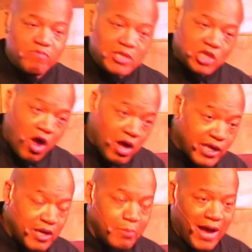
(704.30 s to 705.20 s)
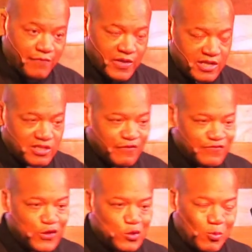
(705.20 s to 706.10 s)
been talking about this,
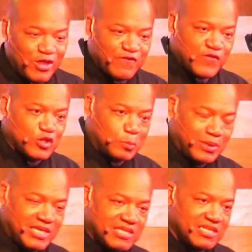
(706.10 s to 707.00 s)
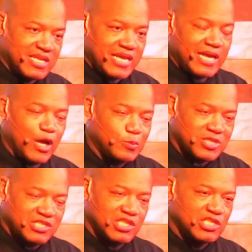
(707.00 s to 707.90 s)
one of the first places that he helps
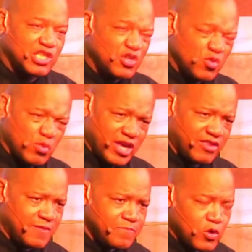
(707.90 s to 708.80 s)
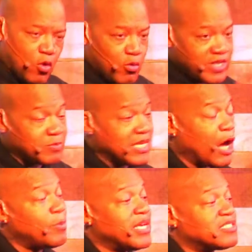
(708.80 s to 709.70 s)
us to deal with, or where he's been
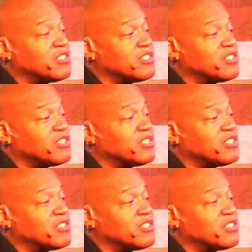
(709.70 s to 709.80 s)
helping us to